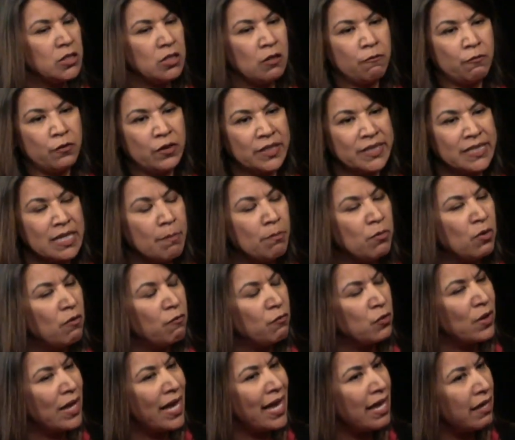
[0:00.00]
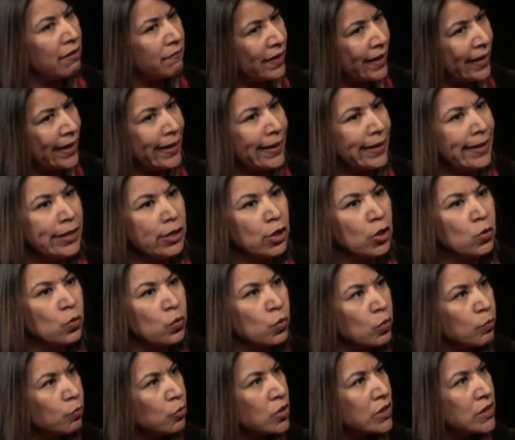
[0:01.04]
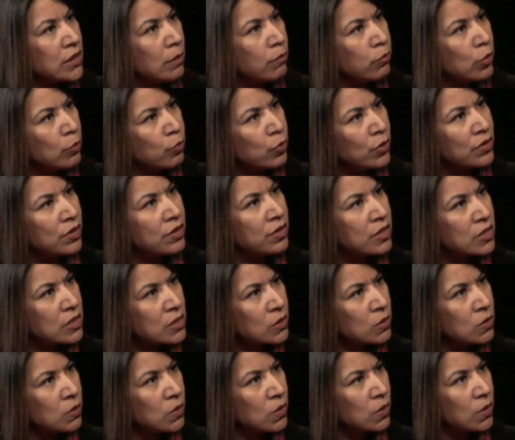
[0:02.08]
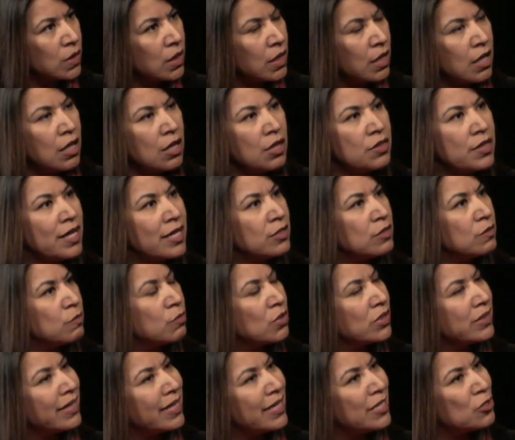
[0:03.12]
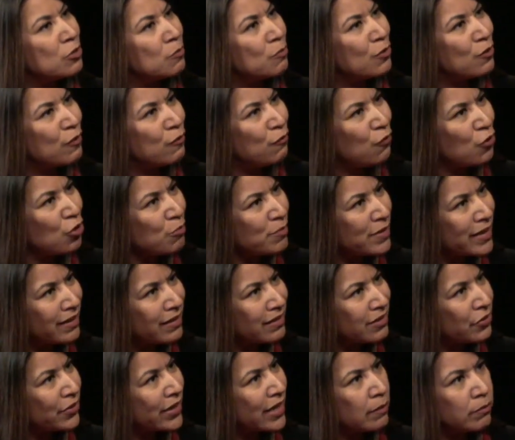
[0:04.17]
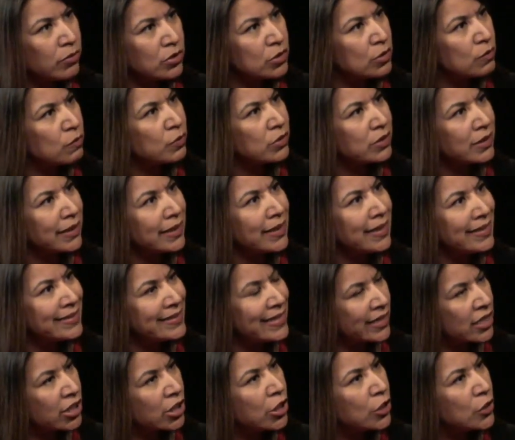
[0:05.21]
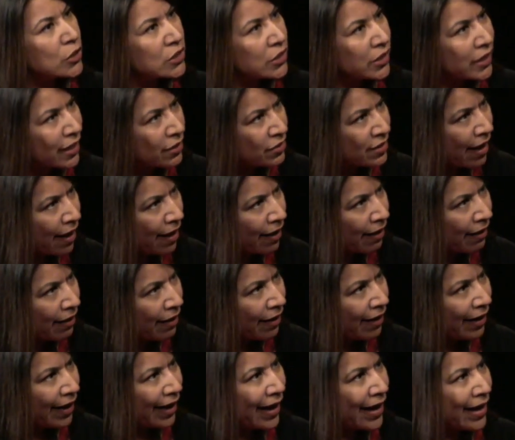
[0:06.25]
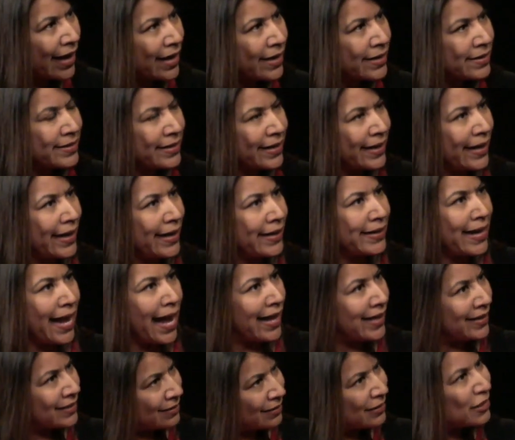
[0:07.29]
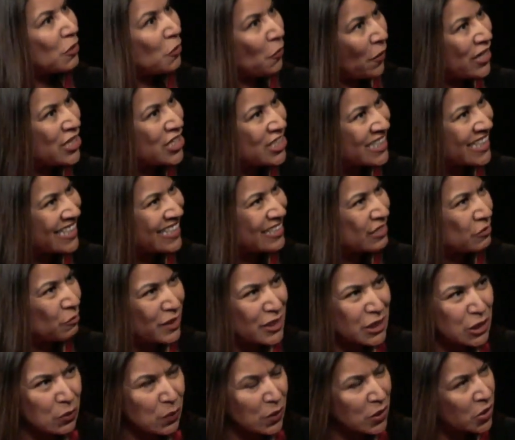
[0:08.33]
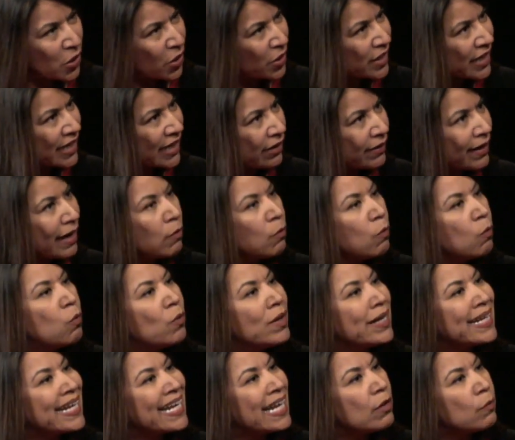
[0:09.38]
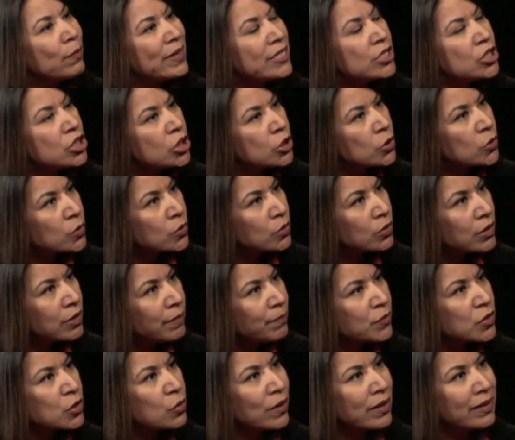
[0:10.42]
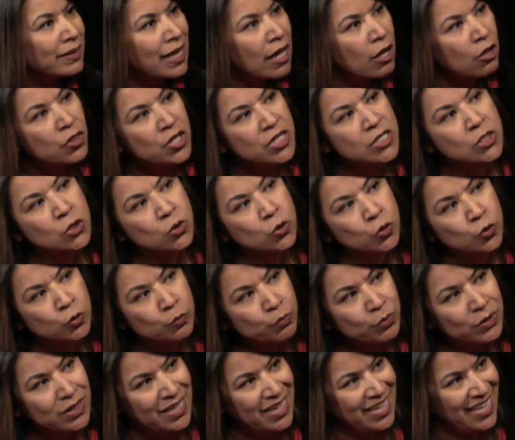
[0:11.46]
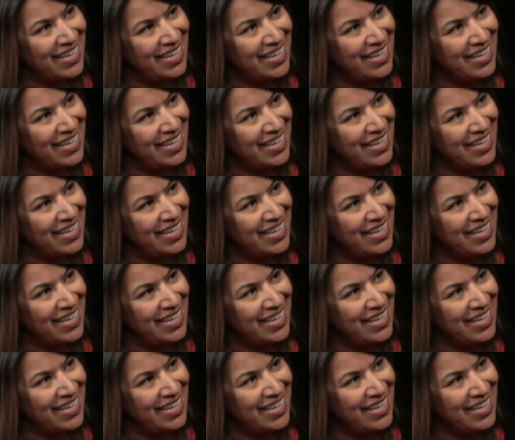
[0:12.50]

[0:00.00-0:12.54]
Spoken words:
So for example, if you have a group or subgroup within the school that's really underperforming, you're able to really take a close look at that and ask the questions, what's going on here and what can we do to allow this group